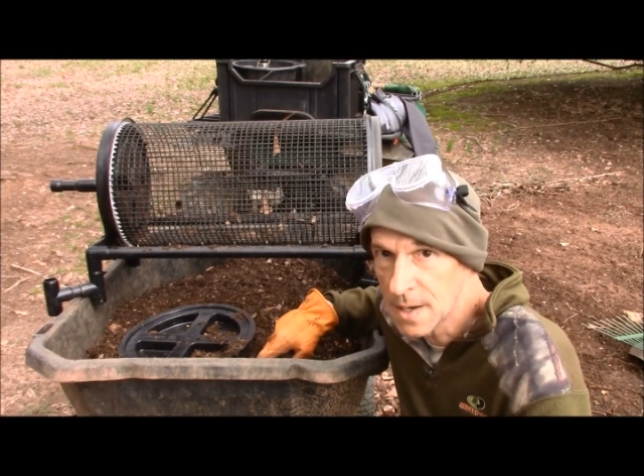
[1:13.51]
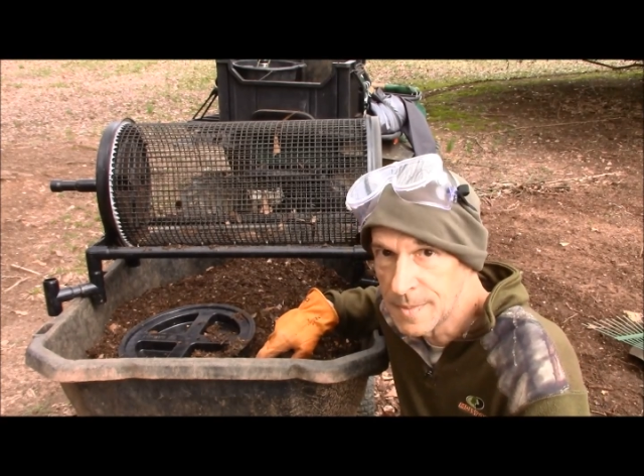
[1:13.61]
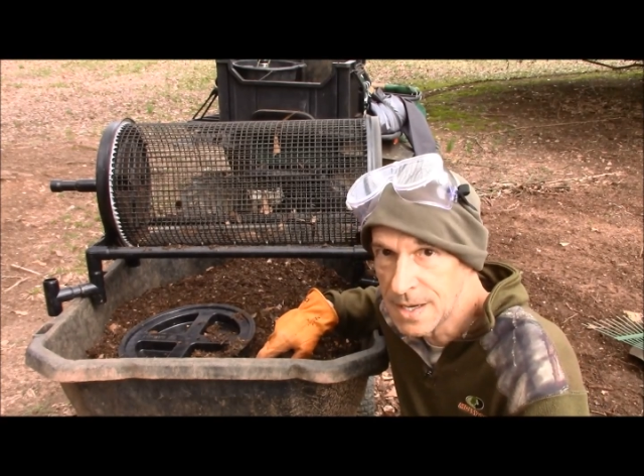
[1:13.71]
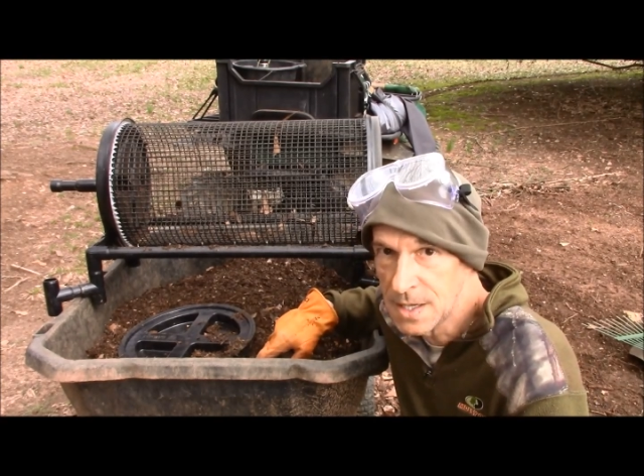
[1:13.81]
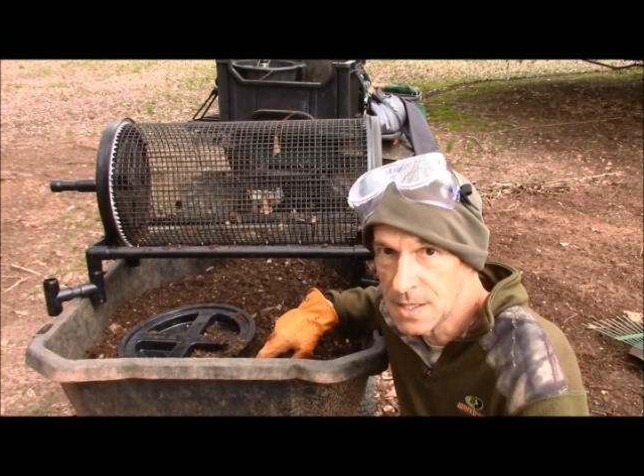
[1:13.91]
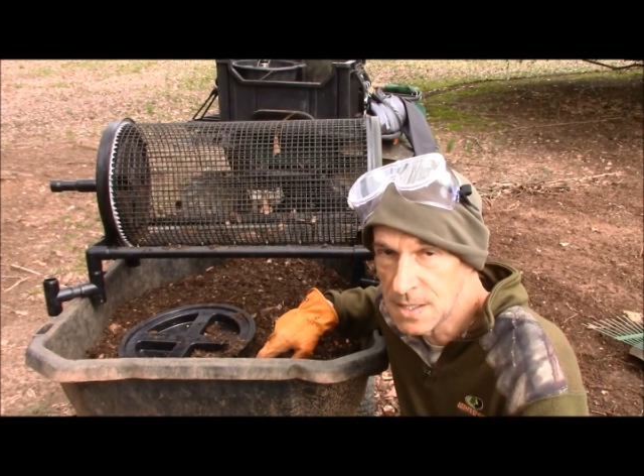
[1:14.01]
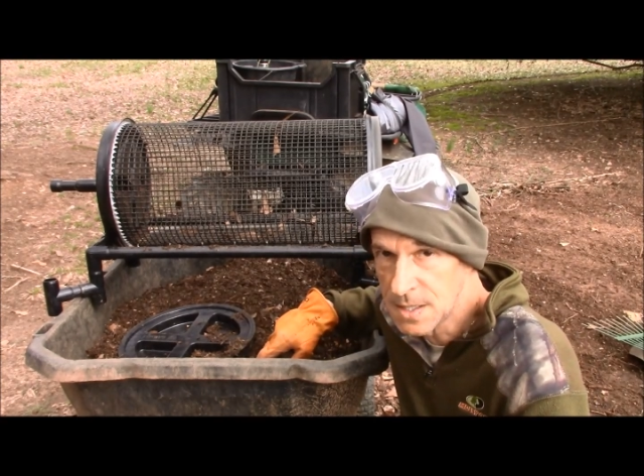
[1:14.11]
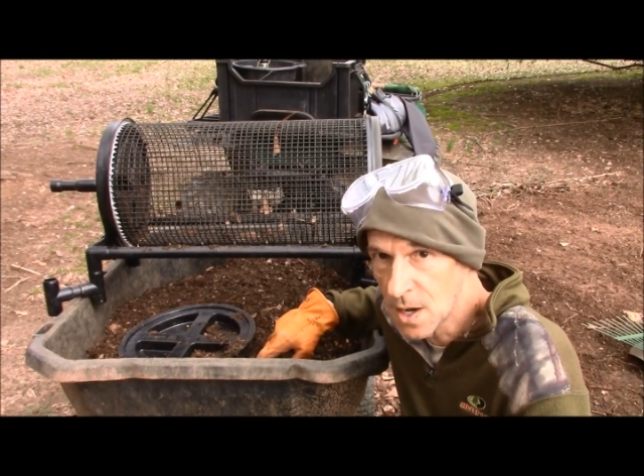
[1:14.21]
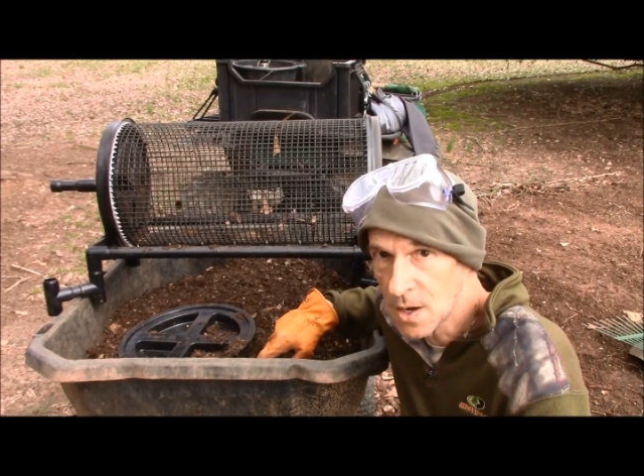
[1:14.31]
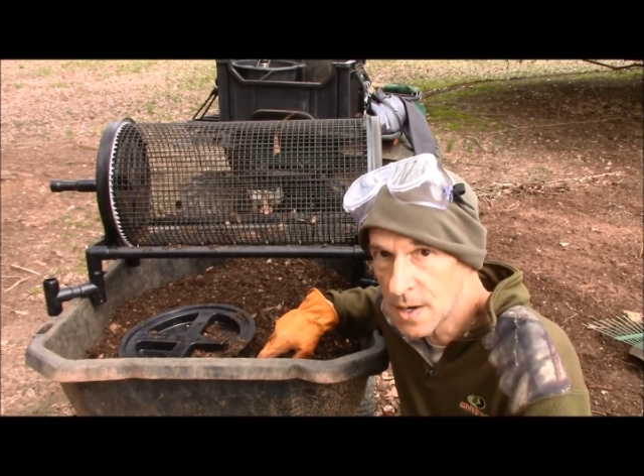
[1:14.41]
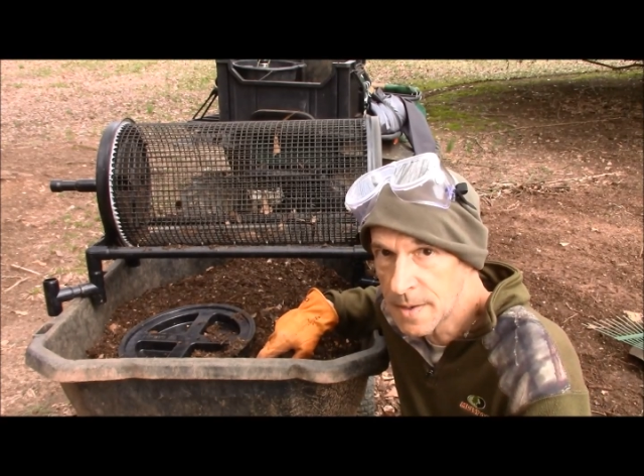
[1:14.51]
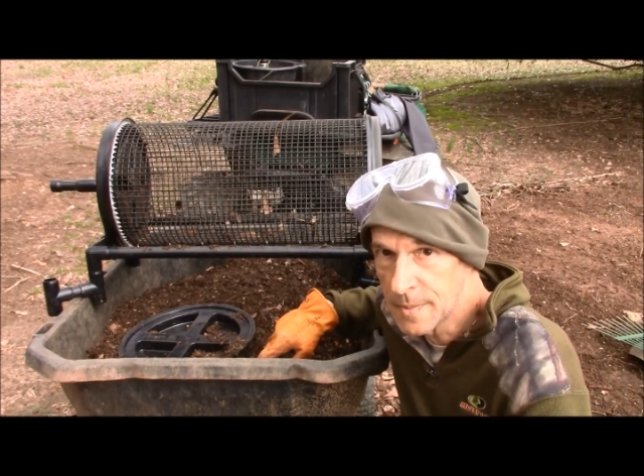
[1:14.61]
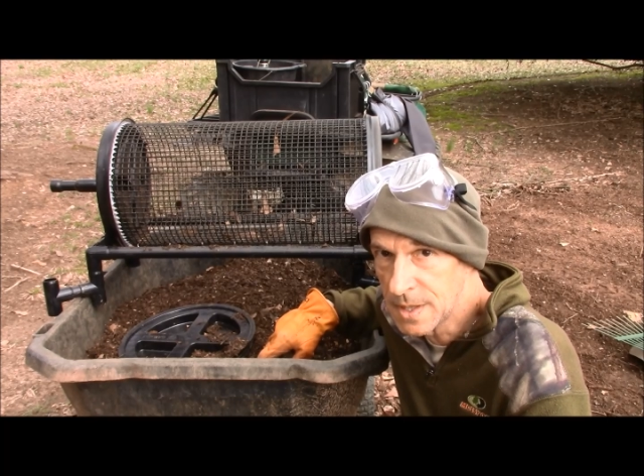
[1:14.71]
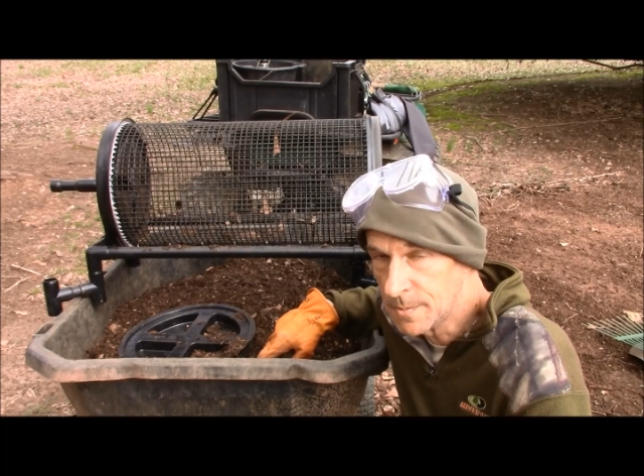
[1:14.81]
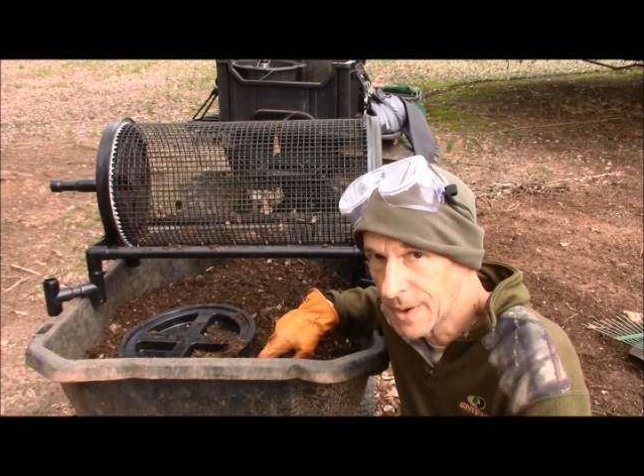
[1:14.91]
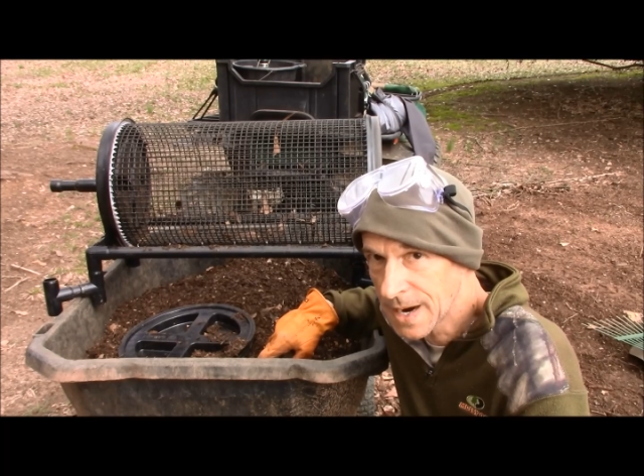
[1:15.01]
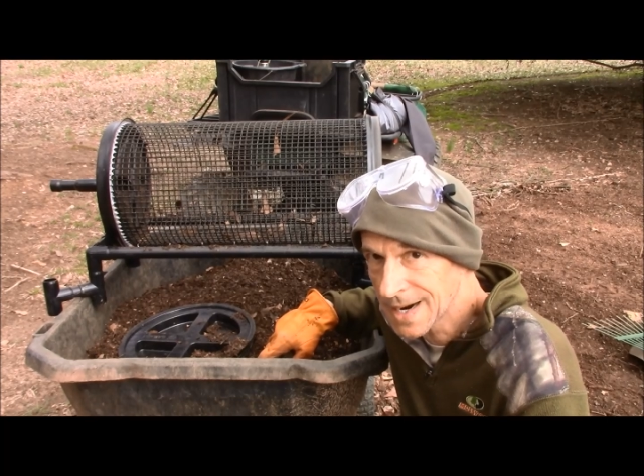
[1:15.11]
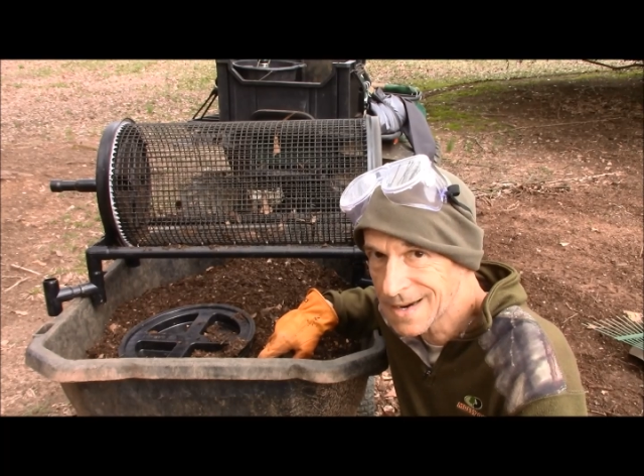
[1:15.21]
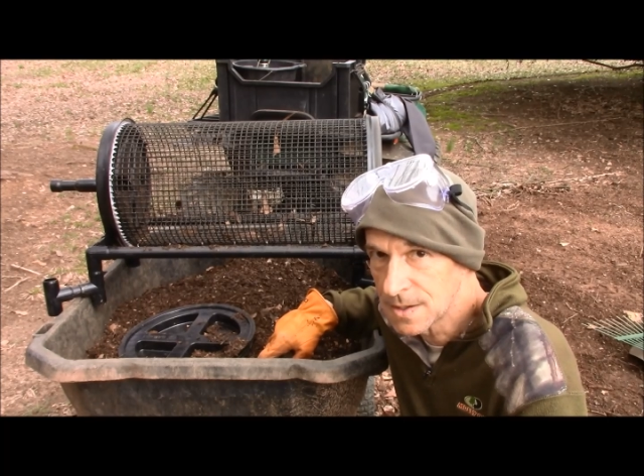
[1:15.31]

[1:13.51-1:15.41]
I mean, the time and the back